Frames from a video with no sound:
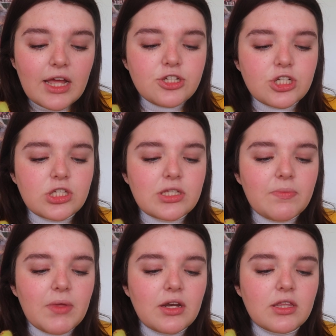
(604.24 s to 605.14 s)
literally just
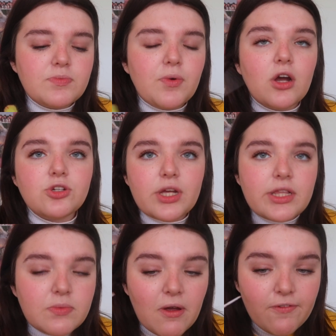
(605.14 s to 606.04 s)
dip the end of this brush
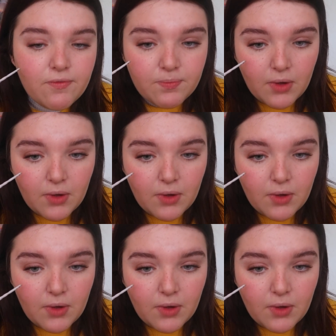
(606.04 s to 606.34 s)
into my,